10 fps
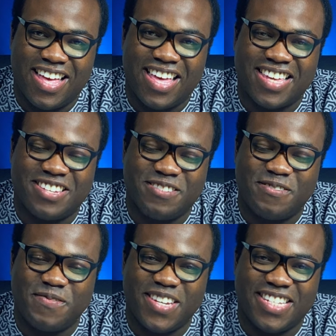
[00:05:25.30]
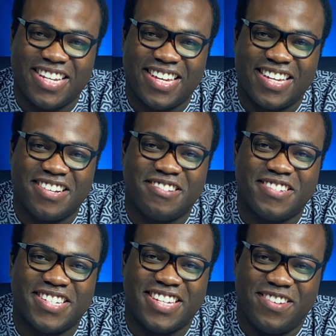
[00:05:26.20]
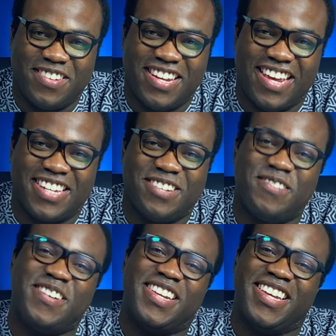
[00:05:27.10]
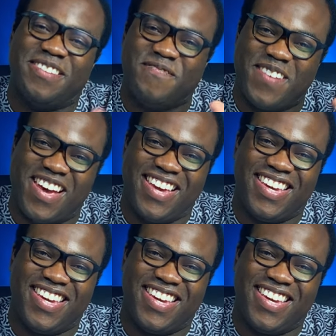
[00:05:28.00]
That's all for me today, I'll see you on the next one. Bye.